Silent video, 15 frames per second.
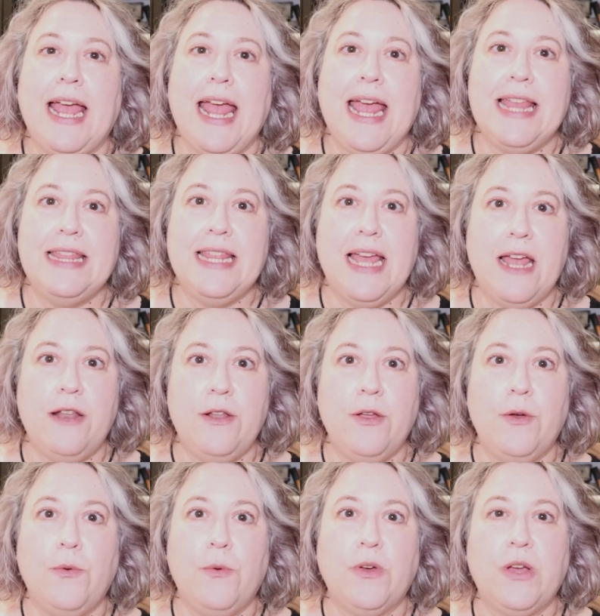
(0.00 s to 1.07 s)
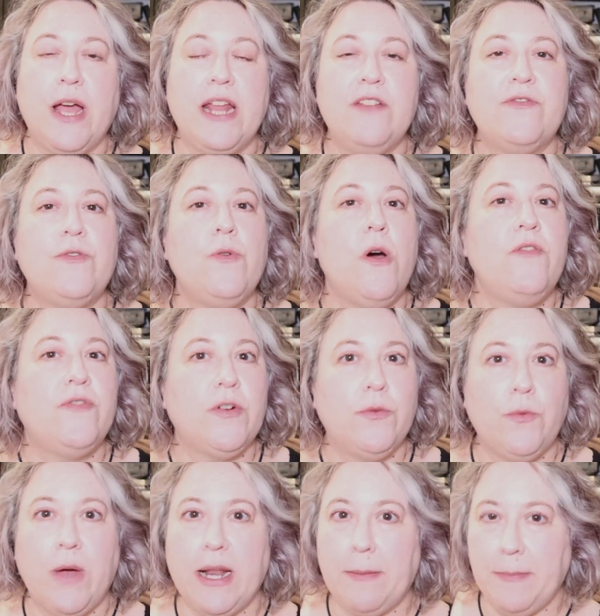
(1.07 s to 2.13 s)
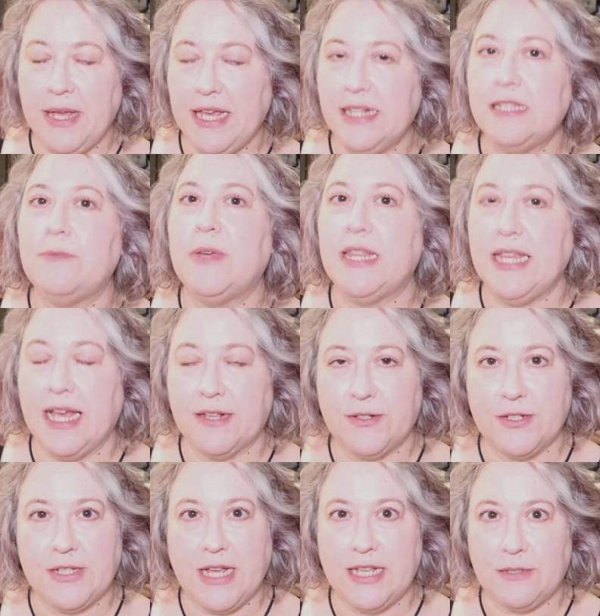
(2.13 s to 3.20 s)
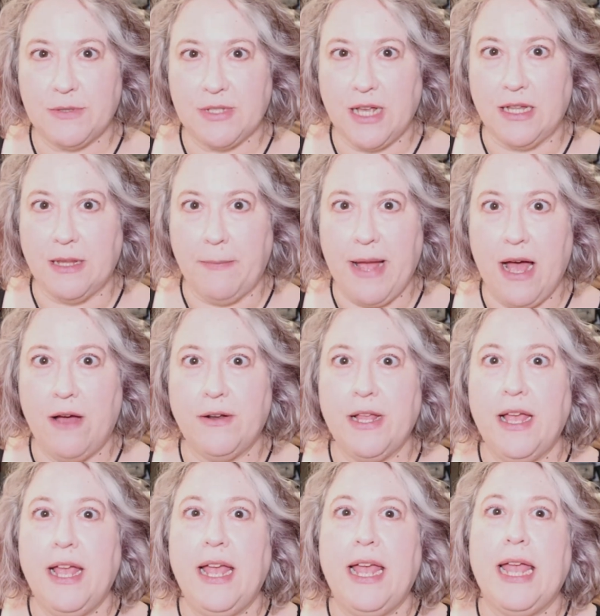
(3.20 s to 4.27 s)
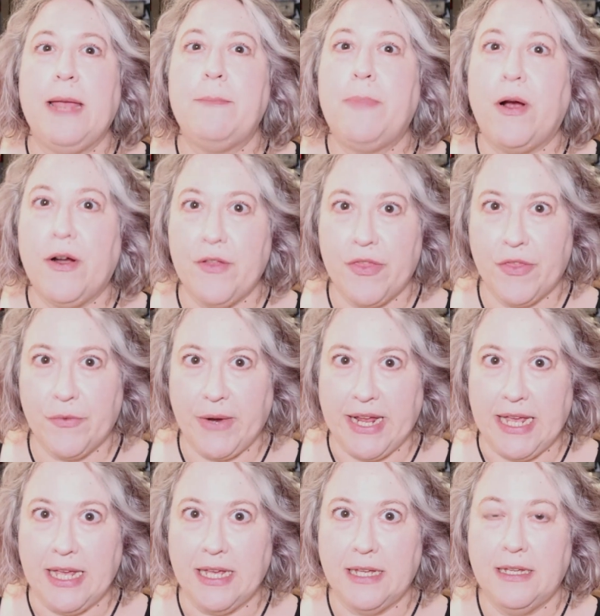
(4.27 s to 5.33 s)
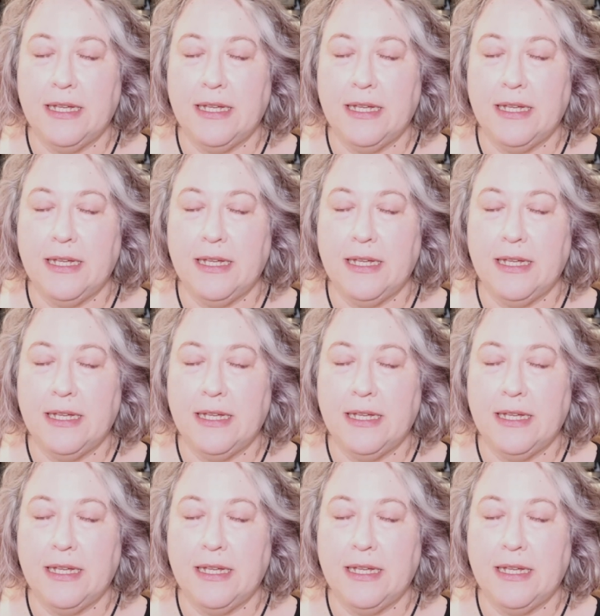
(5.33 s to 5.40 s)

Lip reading: And then we'll kind of go over what it means and what the exercise was all about in part 3.